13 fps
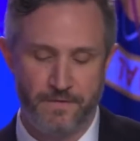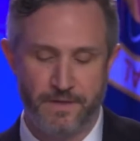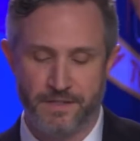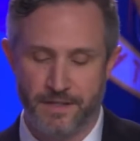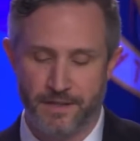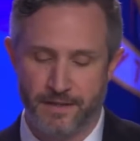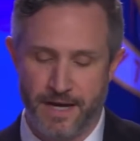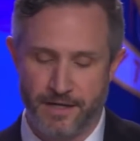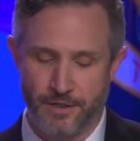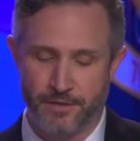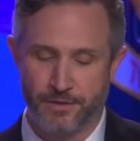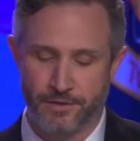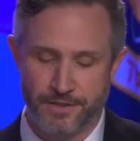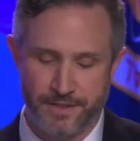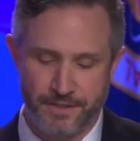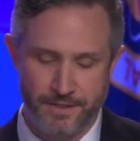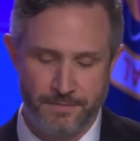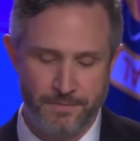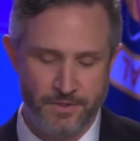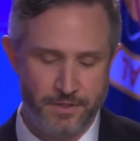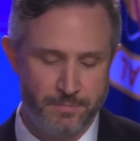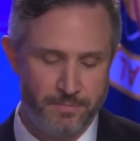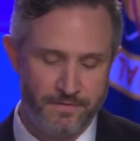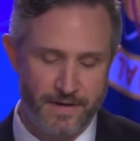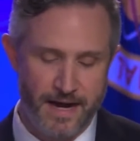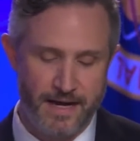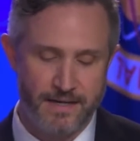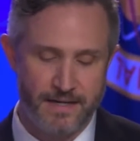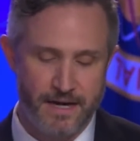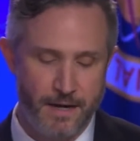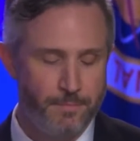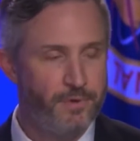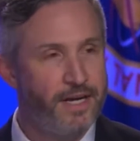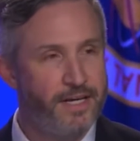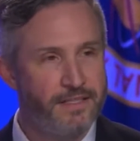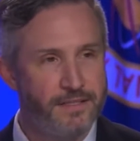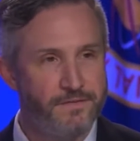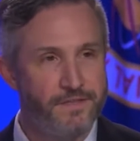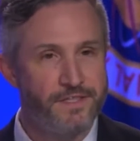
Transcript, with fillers: physiological systems to provide a comprehensive